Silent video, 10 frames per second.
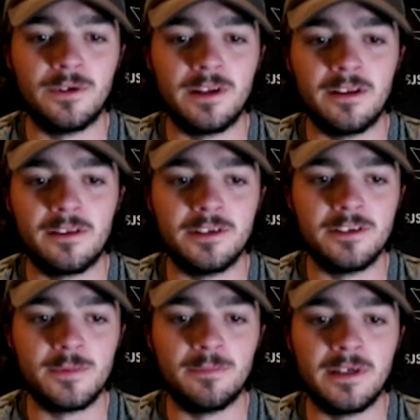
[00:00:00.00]
183
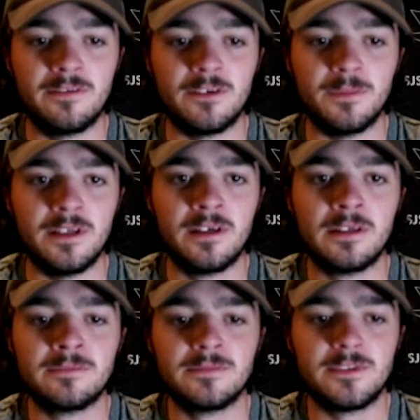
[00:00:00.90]
has been big for me,
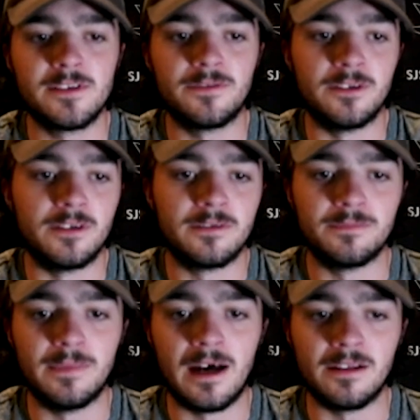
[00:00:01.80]
just for
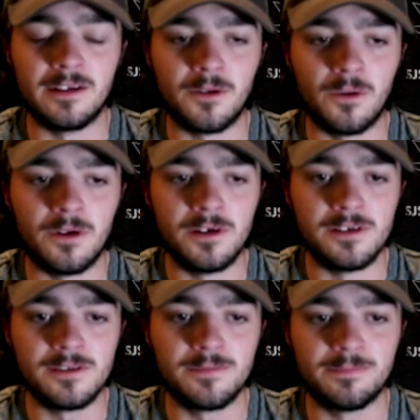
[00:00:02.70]
battling in the
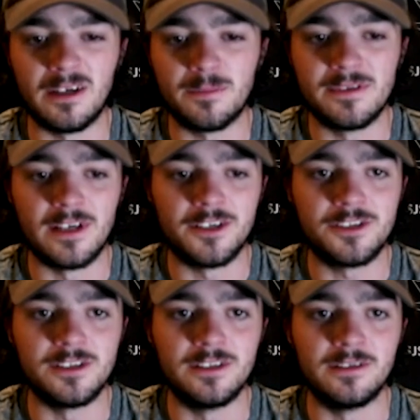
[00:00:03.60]
corners, puck
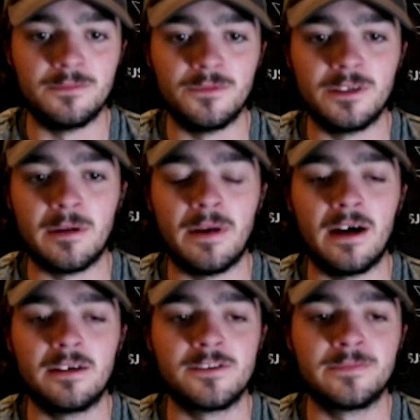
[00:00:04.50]
possession, and winning my
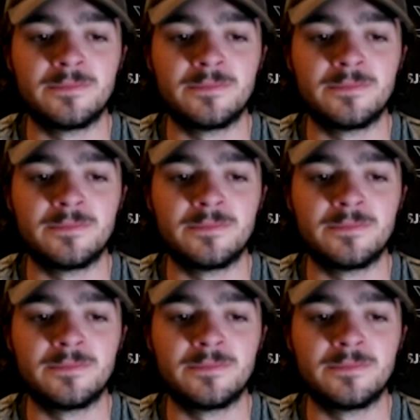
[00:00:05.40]
battles.